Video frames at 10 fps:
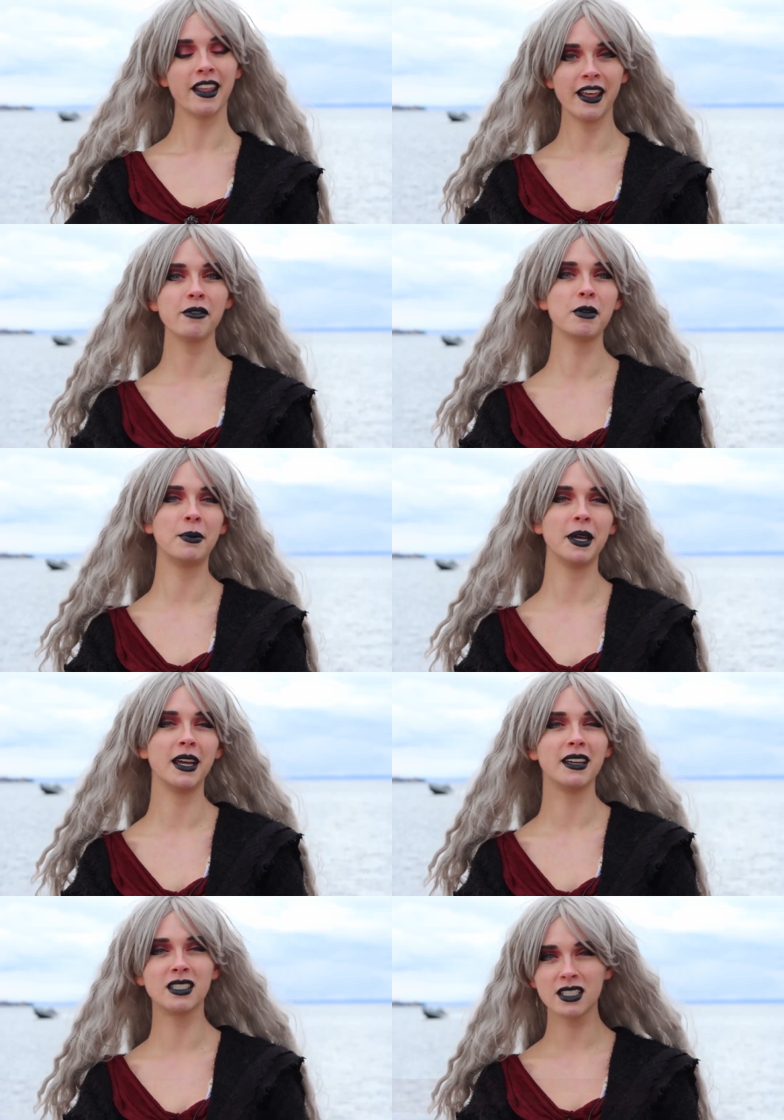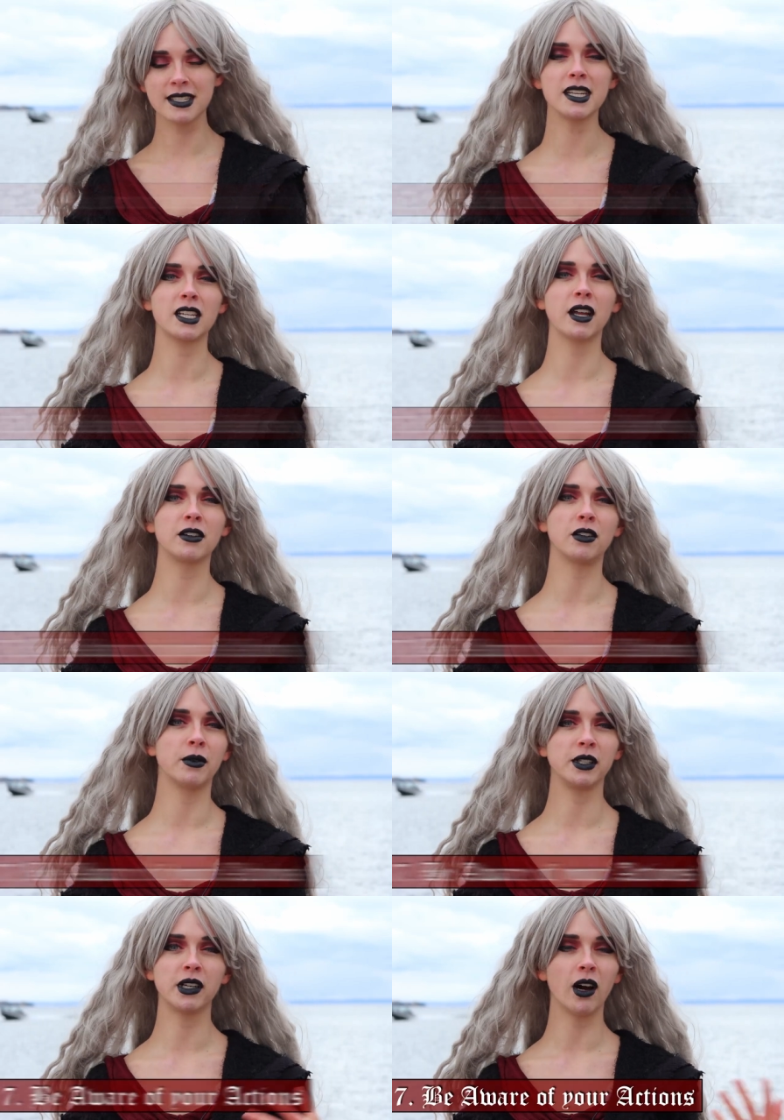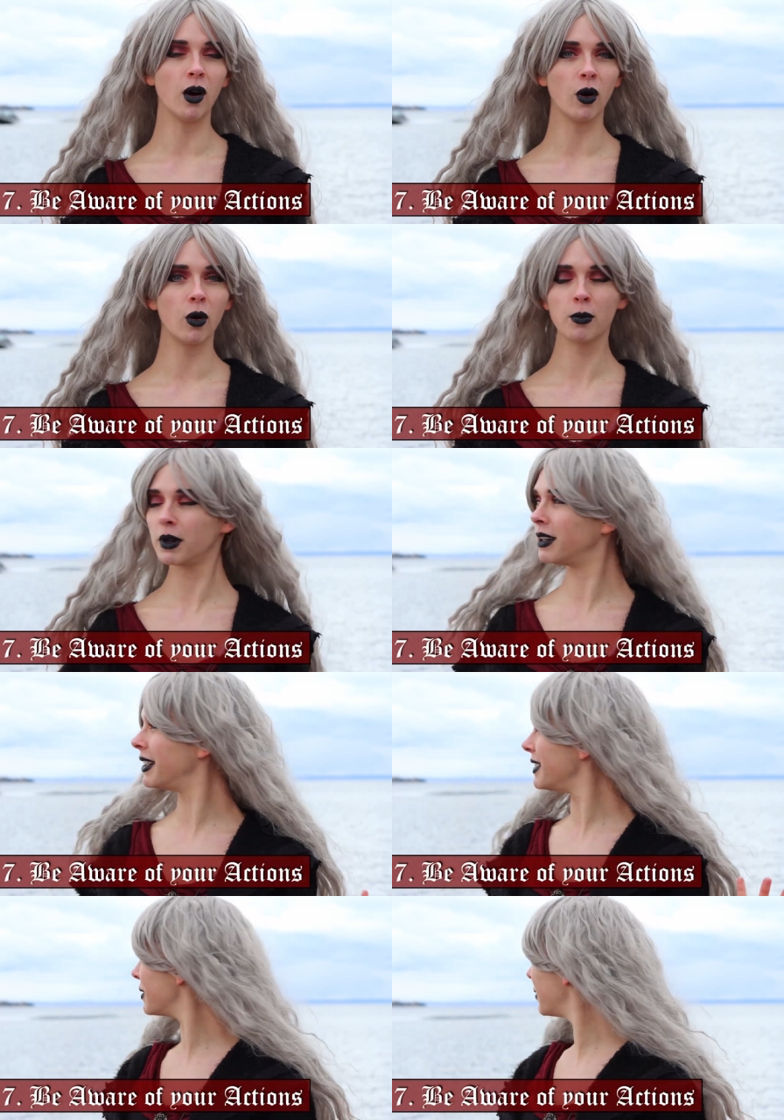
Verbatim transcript: that would be just in general when you're at home and